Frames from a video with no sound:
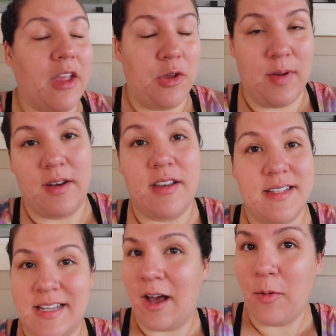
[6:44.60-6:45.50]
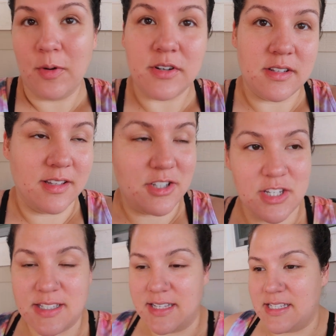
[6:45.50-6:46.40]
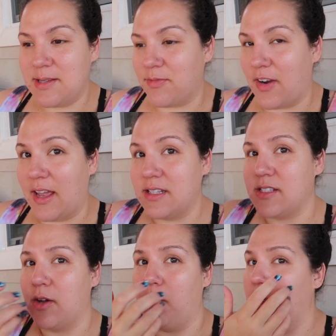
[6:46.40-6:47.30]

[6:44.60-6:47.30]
you could tell were delicious and deep fried. So